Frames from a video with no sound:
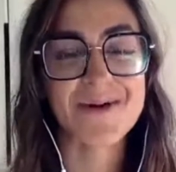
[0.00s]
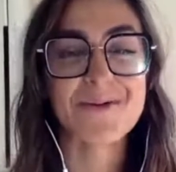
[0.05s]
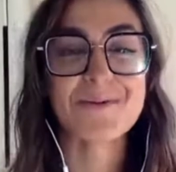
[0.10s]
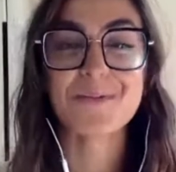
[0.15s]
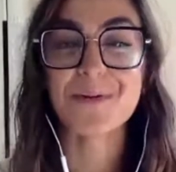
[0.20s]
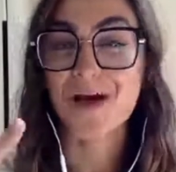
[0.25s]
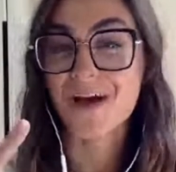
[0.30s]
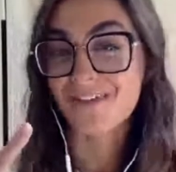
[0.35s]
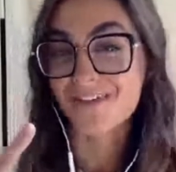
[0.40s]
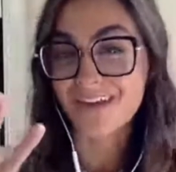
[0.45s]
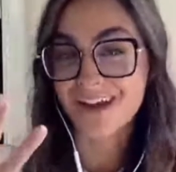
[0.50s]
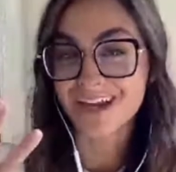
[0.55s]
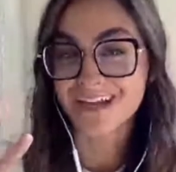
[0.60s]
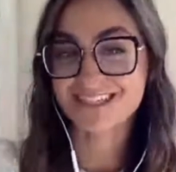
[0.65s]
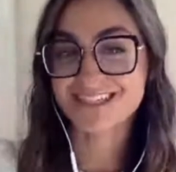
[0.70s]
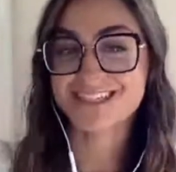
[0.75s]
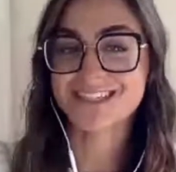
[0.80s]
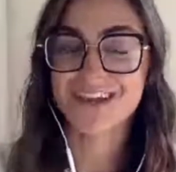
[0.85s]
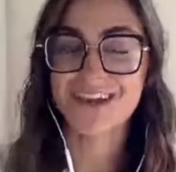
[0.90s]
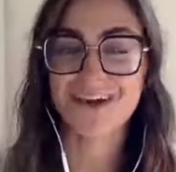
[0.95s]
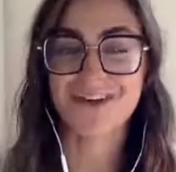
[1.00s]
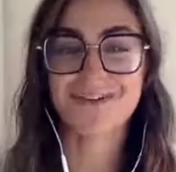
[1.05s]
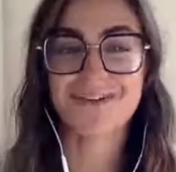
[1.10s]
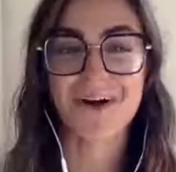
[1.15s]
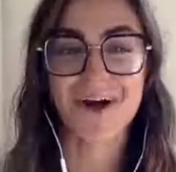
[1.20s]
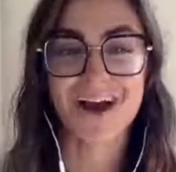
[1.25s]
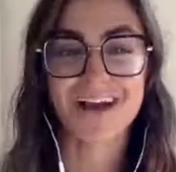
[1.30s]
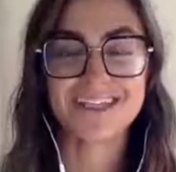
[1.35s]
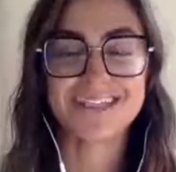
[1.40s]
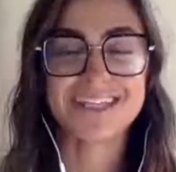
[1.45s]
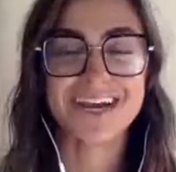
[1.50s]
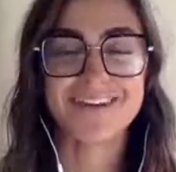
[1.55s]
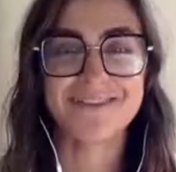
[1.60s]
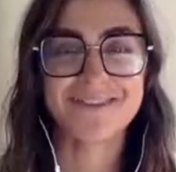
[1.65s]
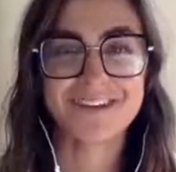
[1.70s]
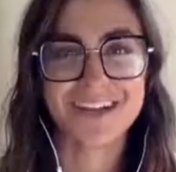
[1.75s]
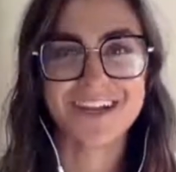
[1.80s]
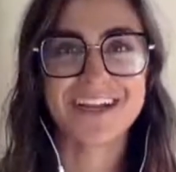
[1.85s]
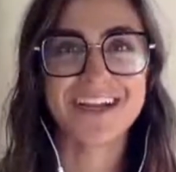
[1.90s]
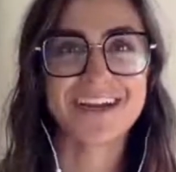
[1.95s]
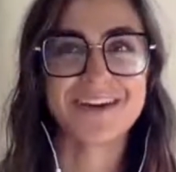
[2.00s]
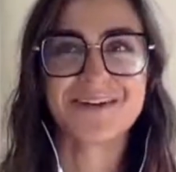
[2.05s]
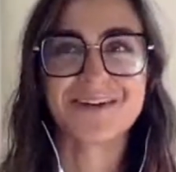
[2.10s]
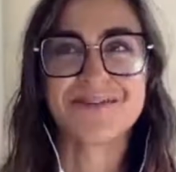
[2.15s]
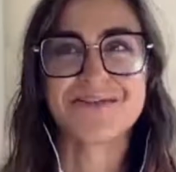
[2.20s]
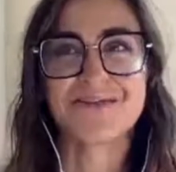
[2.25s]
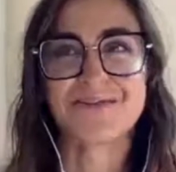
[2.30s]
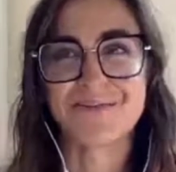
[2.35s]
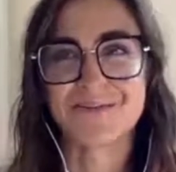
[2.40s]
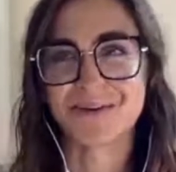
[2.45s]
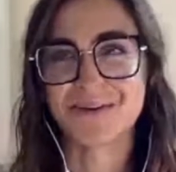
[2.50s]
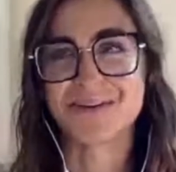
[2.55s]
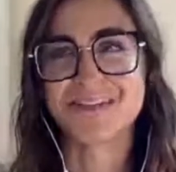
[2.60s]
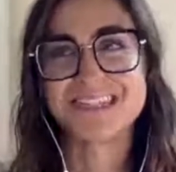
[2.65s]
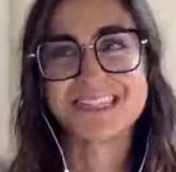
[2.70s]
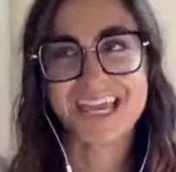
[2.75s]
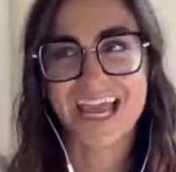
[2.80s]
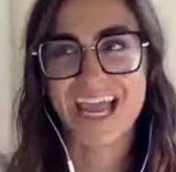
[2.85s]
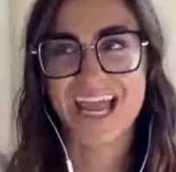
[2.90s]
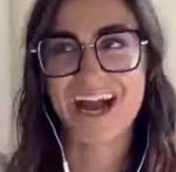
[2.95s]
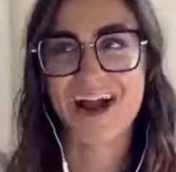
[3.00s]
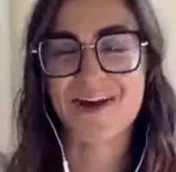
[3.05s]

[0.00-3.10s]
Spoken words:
Perfect. So I definitely agree with what you're saying.